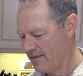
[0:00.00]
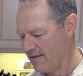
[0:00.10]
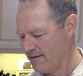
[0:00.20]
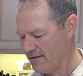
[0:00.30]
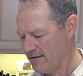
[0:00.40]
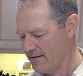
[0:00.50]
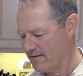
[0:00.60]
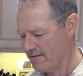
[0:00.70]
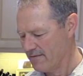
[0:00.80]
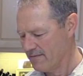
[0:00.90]

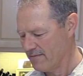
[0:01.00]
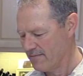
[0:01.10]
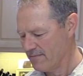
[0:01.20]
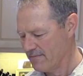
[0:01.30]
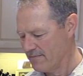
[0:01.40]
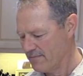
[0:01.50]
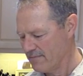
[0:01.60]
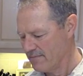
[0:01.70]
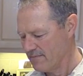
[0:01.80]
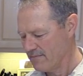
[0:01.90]

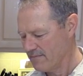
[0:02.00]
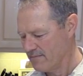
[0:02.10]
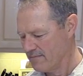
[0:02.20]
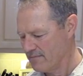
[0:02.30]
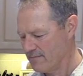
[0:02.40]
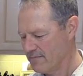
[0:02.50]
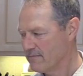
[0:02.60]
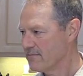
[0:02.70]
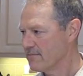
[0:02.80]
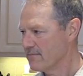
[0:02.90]

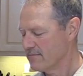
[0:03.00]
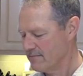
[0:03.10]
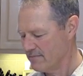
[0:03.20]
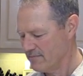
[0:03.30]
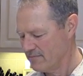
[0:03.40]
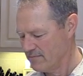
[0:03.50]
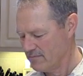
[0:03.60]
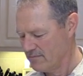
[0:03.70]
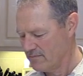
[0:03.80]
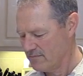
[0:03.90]

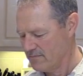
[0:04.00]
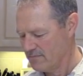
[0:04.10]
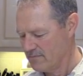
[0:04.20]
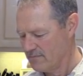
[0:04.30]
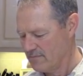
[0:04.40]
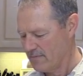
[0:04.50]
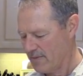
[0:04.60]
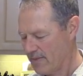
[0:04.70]
(silent)